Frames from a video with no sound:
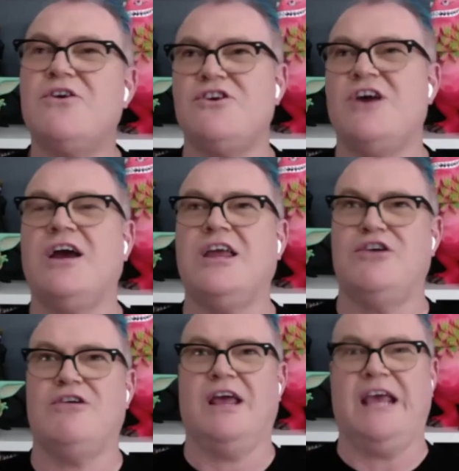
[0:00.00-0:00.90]
and you're
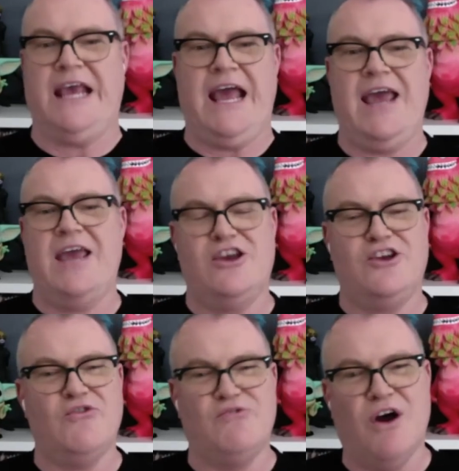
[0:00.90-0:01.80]
like a gay and you don't
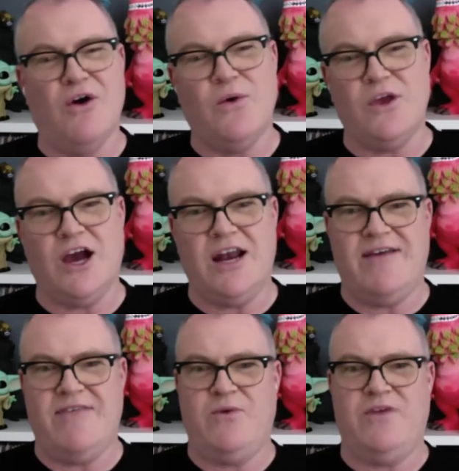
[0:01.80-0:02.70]
know, you kind of have
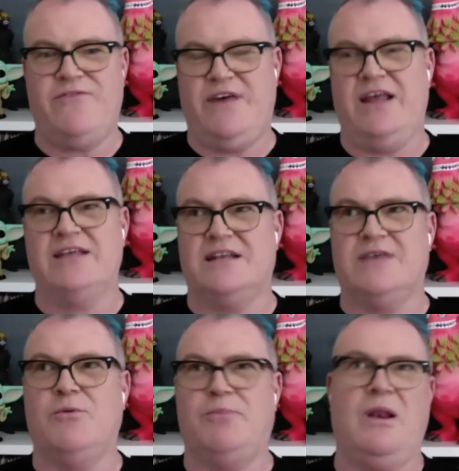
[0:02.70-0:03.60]
weird feelings, and it would
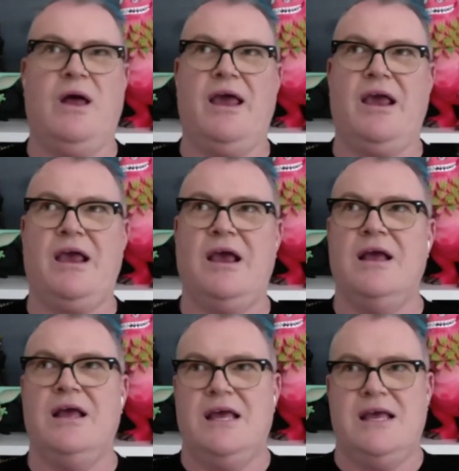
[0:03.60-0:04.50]
be like,
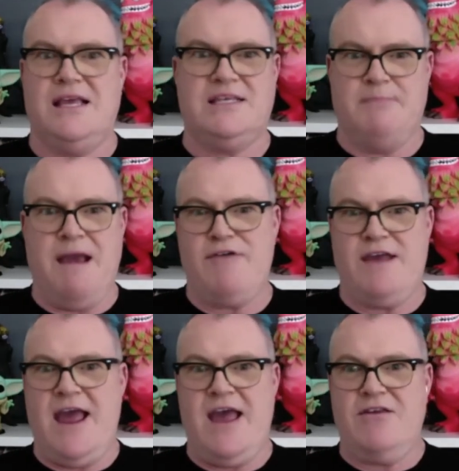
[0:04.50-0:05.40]
is
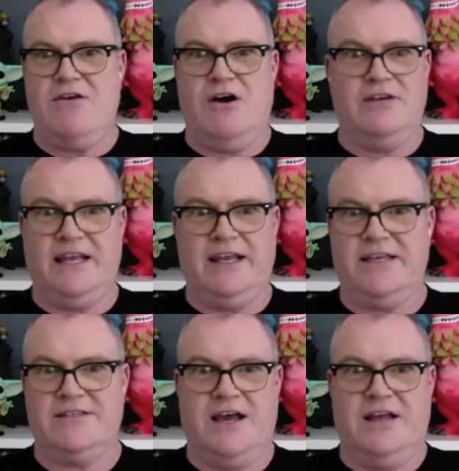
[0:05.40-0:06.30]
Marianne on Gilligan's
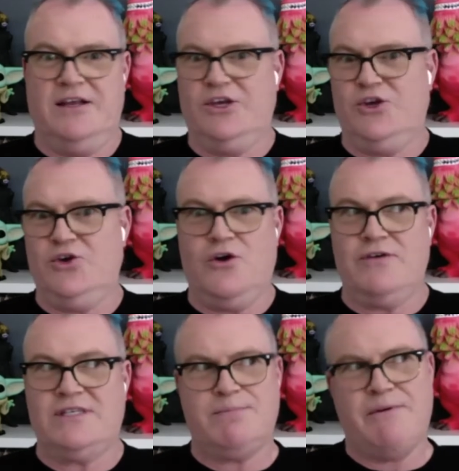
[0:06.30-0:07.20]
Island cute, or is the
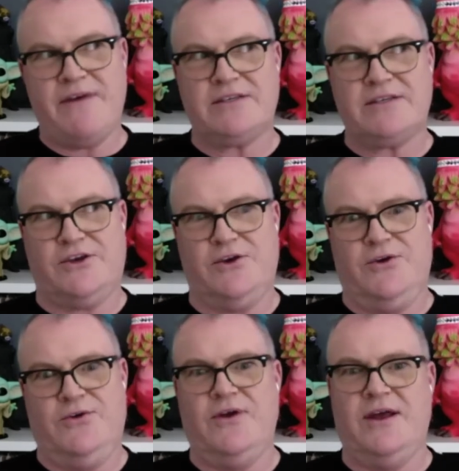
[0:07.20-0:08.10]
professor cute?
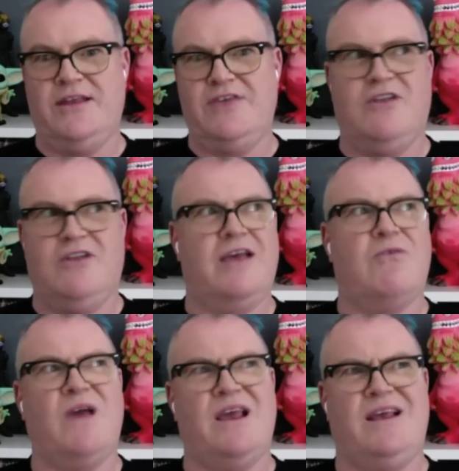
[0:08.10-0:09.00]
And then you're like,
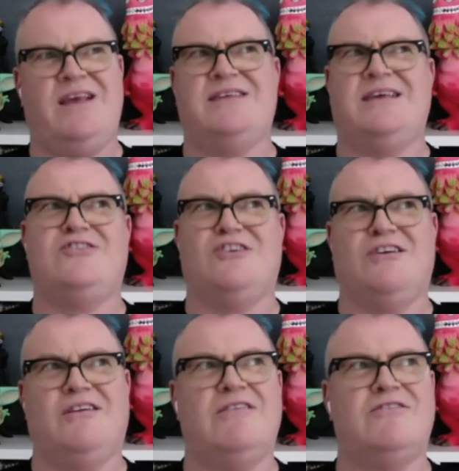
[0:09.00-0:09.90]
wait, he's ancient
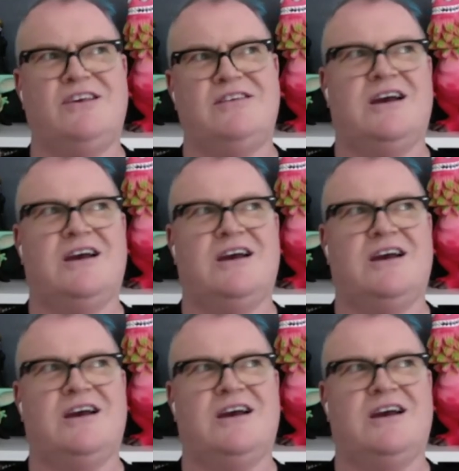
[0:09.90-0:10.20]
and she's kind of